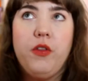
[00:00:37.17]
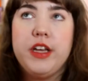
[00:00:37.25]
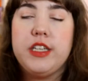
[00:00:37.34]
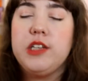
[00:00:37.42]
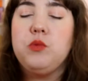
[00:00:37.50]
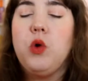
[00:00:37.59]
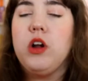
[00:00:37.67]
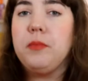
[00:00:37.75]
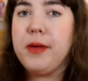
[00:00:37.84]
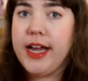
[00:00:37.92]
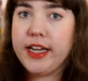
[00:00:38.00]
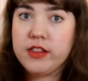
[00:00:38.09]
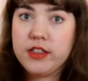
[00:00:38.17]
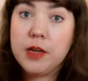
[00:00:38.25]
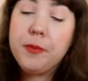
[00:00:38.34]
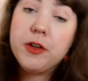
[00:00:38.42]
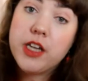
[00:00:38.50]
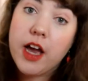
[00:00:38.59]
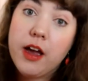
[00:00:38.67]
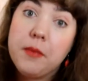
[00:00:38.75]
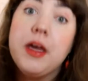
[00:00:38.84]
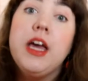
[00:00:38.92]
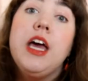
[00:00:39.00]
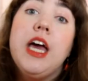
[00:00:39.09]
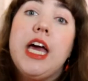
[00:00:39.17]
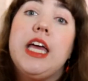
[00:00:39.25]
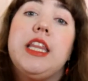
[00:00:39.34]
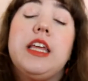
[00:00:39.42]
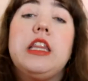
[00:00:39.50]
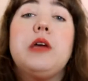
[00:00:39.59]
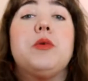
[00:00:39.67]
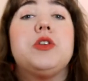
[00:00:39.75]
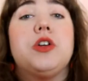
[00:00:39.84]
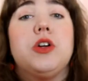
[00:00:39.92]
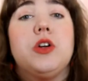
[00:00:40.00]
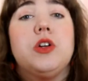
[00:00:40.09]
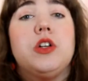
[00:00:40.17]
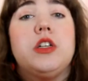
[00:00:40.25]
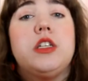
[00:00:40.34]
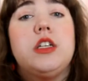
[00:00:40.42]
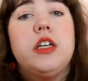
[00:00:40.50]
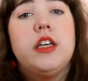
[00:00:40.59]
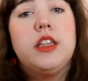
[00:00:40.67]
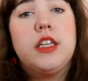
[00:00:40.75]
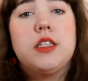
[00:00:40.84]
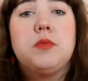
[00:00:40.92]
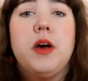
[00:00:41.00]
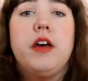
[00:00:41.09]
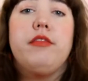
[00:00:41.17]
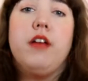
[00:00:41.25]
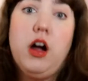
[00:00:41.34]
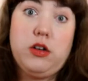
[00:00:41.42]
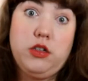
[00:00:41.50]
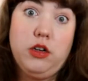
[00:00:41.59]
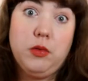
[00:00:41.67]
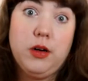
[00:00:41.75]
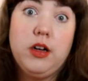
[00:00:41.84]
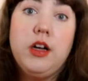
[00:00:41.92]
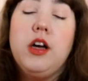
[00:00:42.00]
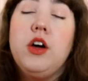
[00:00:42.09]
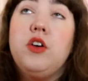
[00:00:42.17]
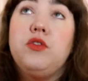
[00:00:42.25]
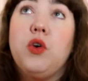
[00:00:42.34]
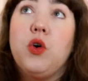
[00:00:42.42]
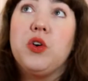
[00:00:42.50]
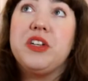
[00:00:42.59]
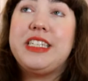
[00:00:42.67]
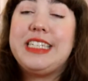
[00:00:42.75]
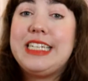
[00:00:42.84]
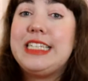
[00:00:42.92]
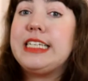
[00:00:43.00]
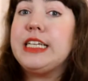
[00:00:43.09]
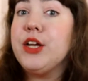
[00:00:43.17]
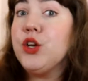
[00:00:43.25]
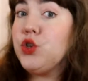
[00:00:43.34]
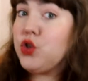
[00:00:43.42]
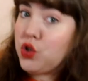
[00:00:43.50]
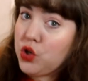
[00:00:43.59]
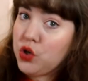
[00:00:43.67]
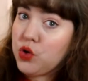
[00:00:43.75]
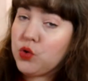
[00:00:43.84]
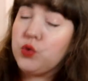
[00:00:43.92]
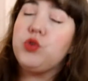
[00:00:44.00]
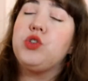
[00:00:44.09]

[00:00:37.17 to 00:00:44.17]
They did one back in the summertime, and then they returned this month, October, for season 2.